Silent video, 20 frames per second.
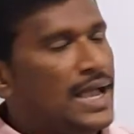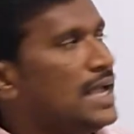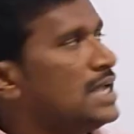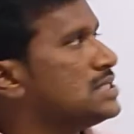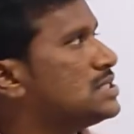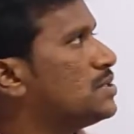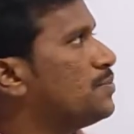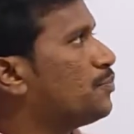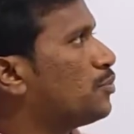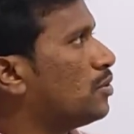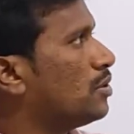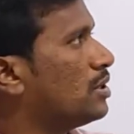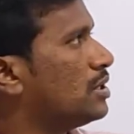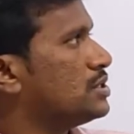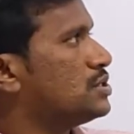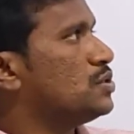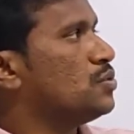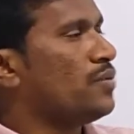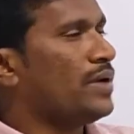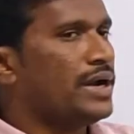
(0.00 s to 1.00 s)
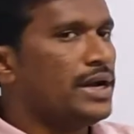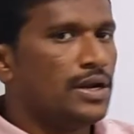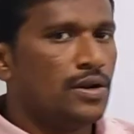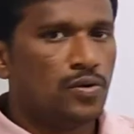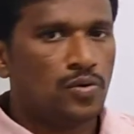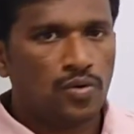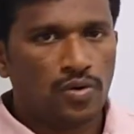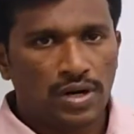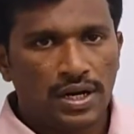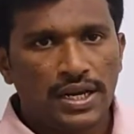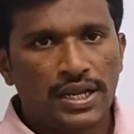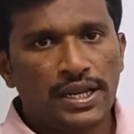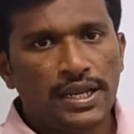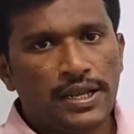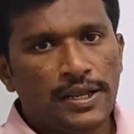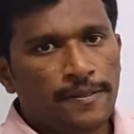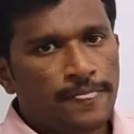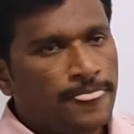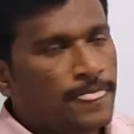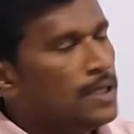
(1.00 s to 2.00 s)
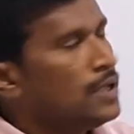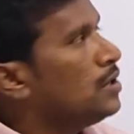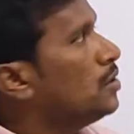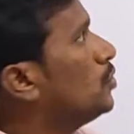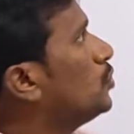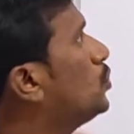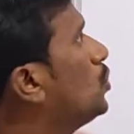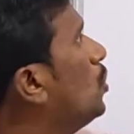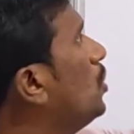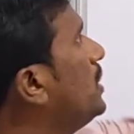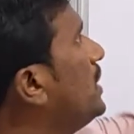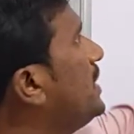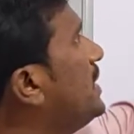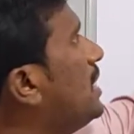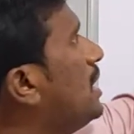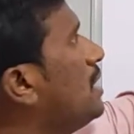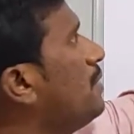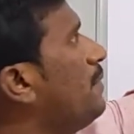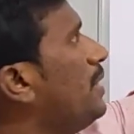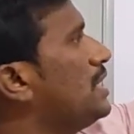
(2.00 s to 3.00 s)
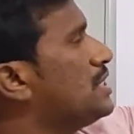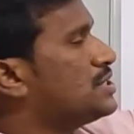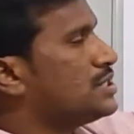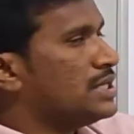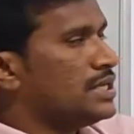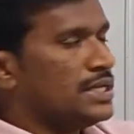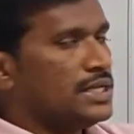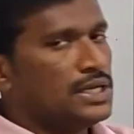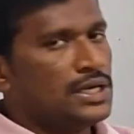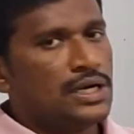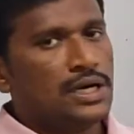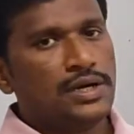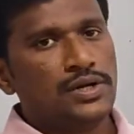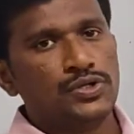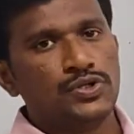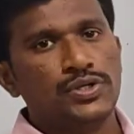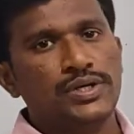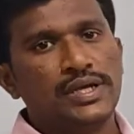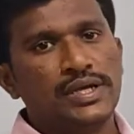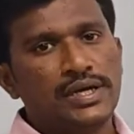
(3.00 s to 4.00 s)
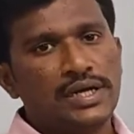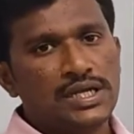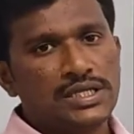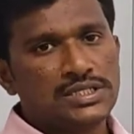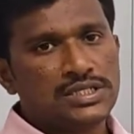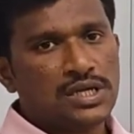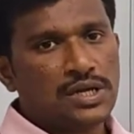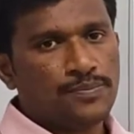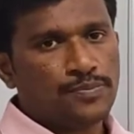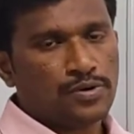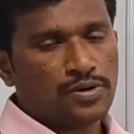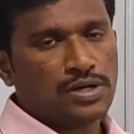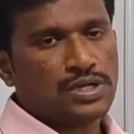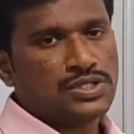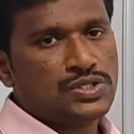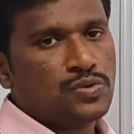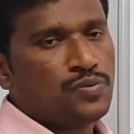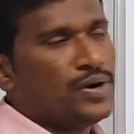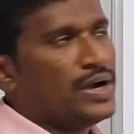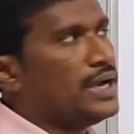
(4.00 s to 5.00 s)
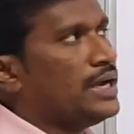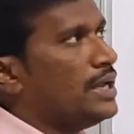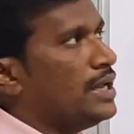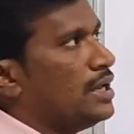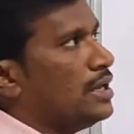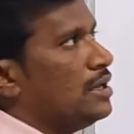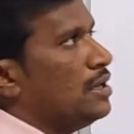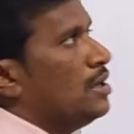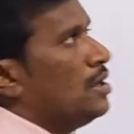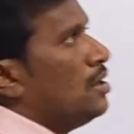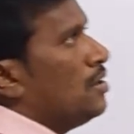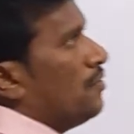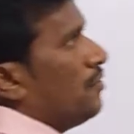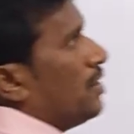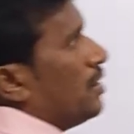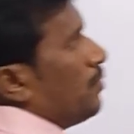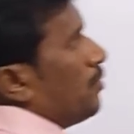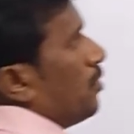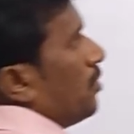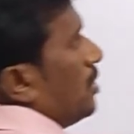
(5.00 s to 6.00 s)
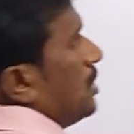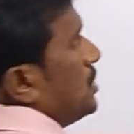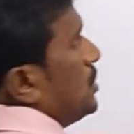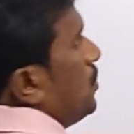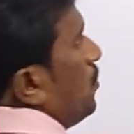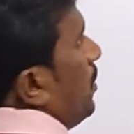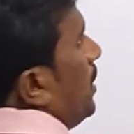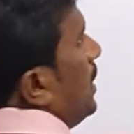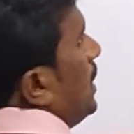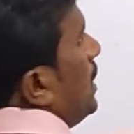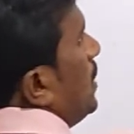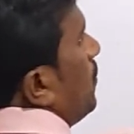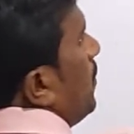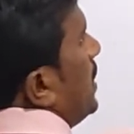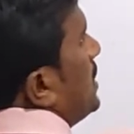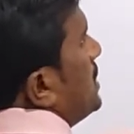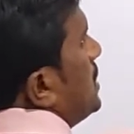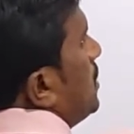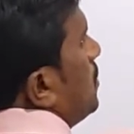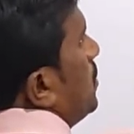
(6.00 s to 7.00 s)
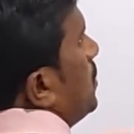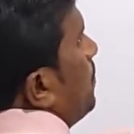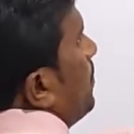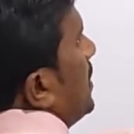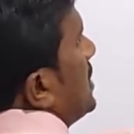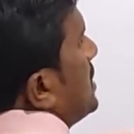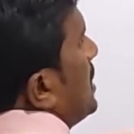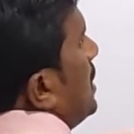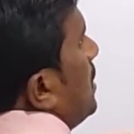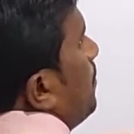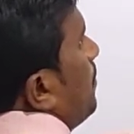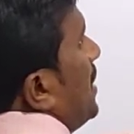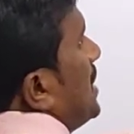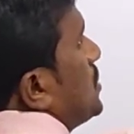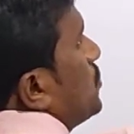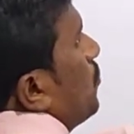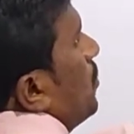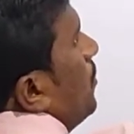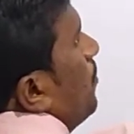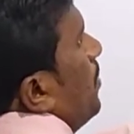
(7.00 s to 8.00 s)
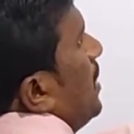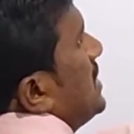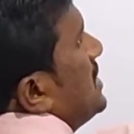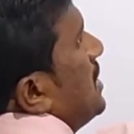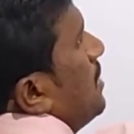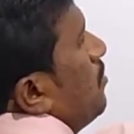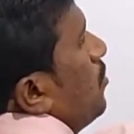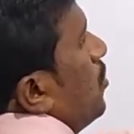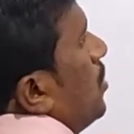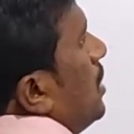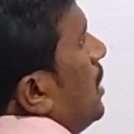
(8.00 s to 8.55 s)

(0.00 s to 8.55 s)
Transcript: as a progressive winding only. Though it not mention here, you should take it as a progressive winding. For progressive winding, Y is equal to plus M